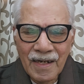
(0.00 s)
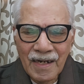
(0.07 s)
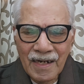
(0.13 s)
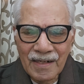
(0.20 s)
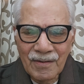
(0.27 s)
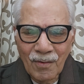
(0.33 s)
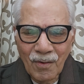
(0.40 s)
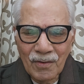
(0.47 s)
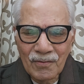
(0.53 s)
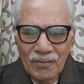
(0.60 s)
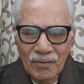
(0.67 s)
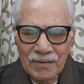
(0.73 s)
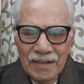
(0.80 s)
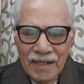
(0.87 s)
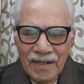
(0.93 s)
and
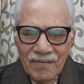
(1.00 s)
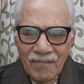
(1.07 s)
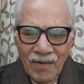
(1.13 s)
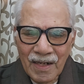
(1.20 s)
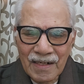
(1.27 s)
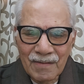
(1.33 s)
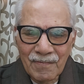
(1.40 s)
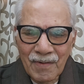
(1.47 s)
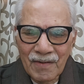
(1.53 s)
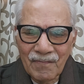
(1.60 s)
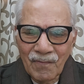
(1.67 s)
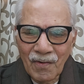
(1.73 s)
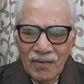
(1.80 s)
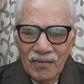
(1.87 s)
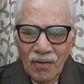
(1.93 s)
also the environment
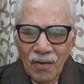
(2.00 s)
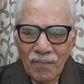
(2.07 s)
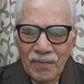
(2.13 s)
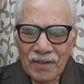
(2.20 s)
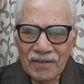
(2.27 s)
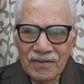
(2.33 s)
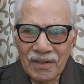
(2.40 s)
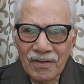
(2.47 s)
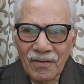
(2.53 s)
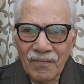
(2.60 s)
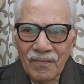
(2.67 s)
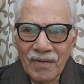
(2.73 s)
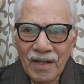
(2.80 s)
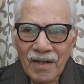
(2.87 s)
for the operation of